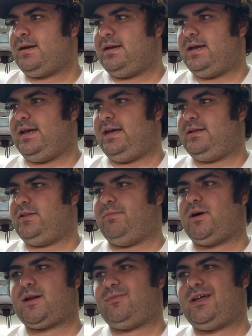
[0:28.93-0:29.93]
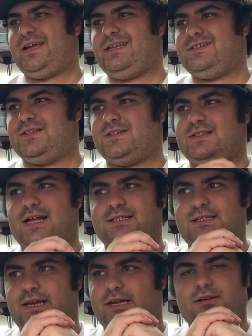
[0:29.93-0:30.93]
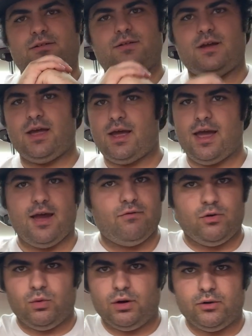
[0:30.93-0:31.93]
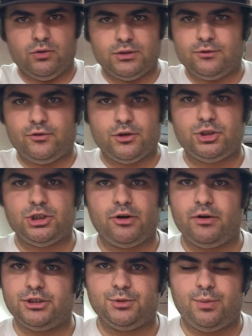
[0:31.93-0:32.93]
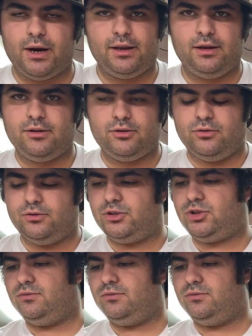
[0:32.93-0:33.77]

And the bottom line is that's like everyone who's a first generation pilot who's,